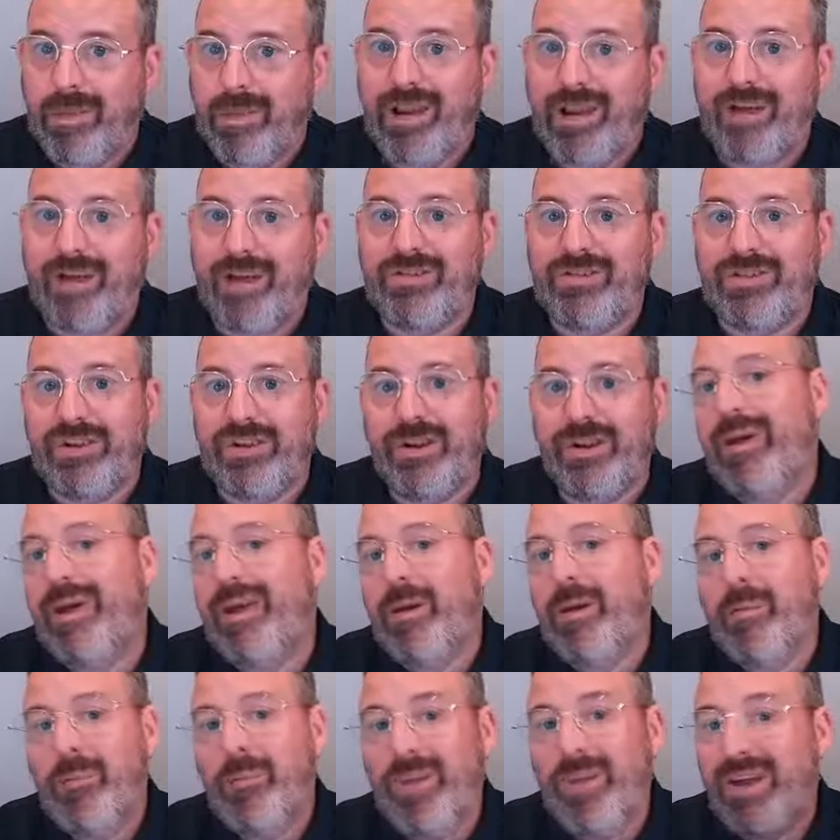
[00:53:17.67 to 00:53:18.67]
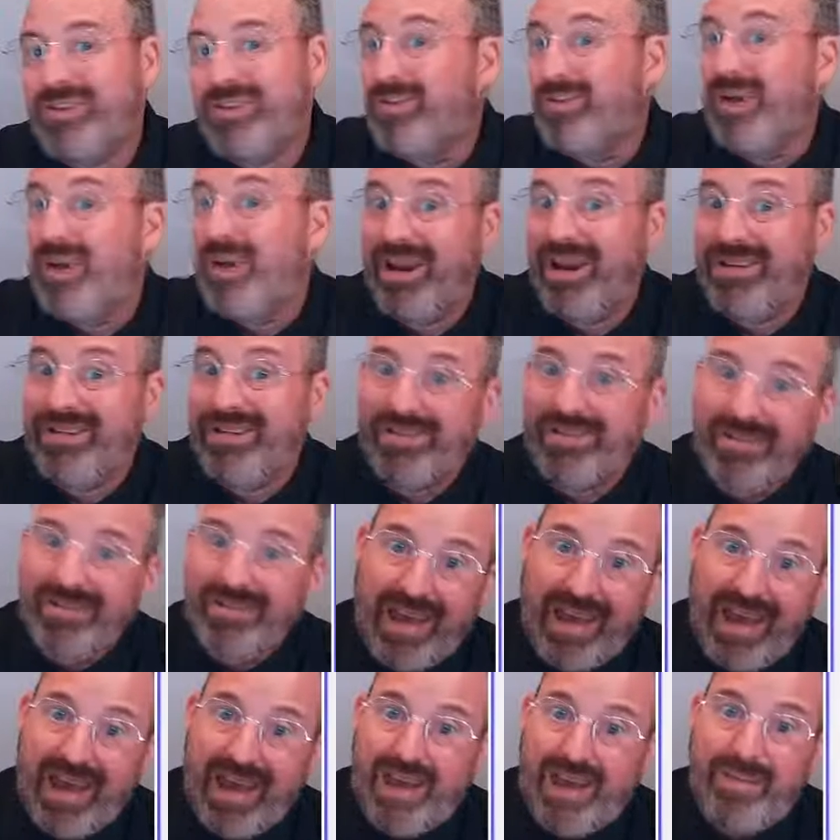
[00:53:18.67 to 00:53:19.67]
Obviously, best practice,
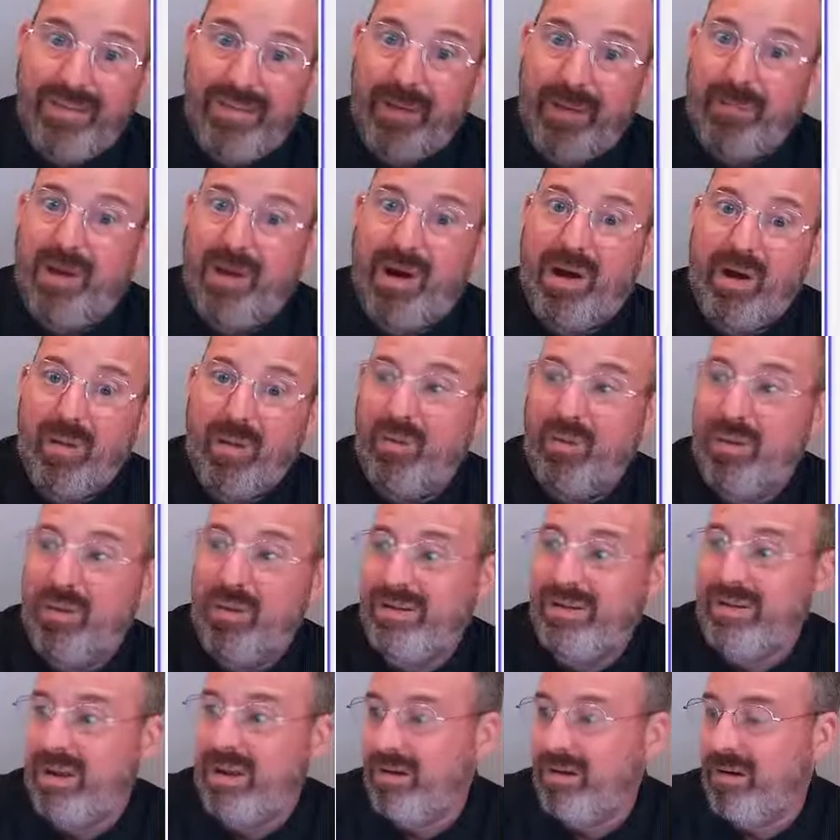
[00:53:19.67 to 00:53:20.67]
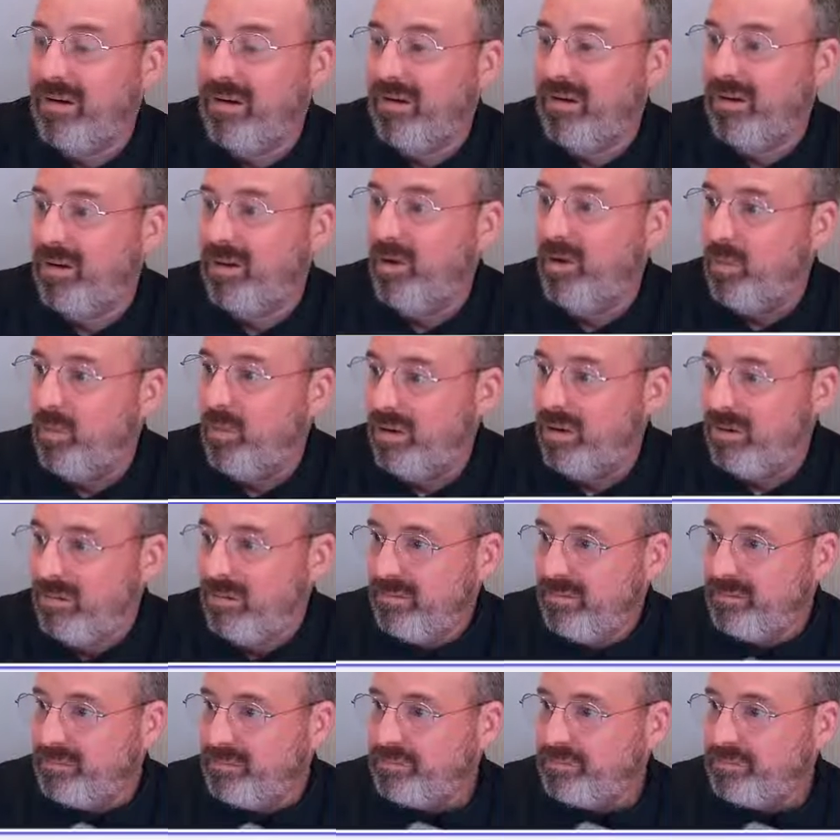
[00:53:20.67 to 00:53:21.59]
have that PowerPoint deck already open.